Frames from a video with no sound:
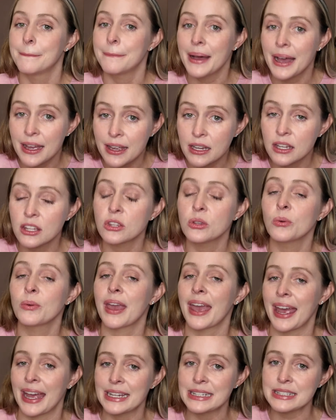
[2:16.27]
But you
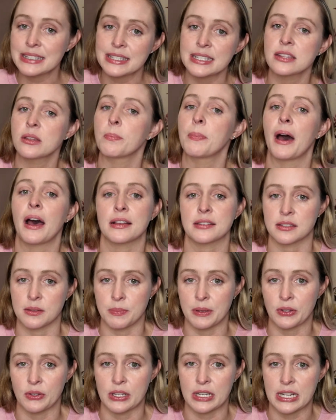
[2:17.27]
can see the
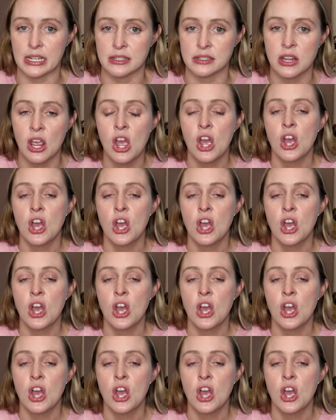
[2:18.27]
possibilities.